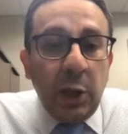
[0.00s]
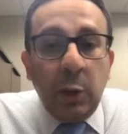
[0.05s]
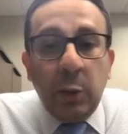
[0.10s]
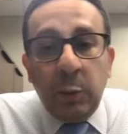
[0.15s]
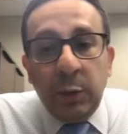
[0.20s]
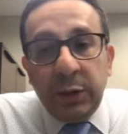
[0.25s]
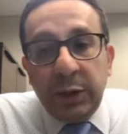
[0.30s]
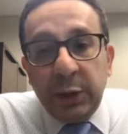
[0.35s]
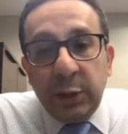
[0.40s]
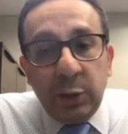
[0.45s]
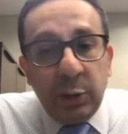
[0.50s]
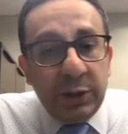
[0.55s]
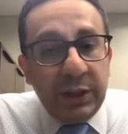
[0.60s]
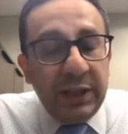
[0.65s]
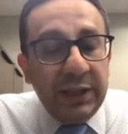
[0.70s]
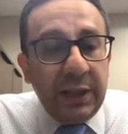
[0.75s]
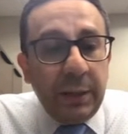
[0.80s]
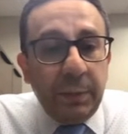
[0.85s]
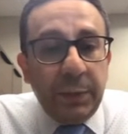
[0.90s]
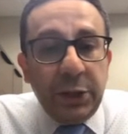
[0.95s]
When they looked
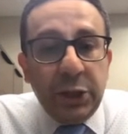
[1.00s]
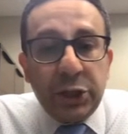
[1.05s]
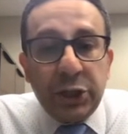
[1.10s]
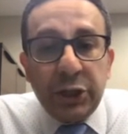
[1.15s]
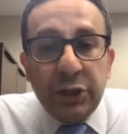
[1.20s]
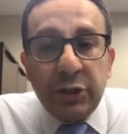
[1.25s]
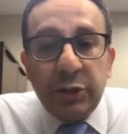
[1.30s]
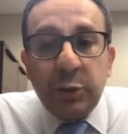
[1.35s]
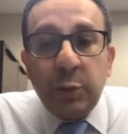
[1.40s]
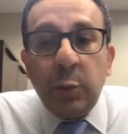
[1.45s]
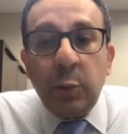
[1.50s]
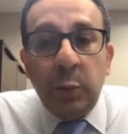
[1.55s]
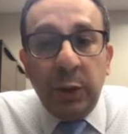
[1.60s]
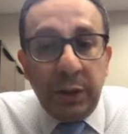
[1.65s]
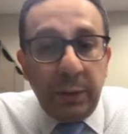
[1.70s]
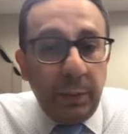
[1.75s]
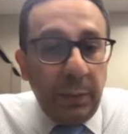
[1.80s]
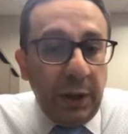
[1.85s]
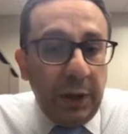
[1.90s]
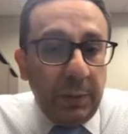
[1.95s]
at the patients
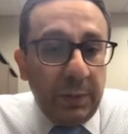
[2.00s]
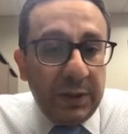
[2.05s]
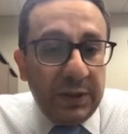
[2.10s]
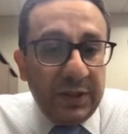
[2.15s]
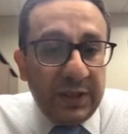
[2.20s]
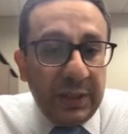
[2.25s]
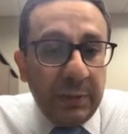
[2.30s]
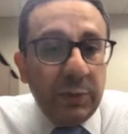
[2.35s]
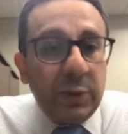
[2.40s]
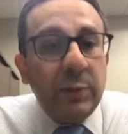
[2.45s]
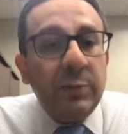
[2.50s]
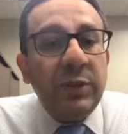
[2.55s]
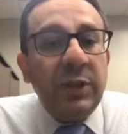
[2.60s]
with bulbar symptoms,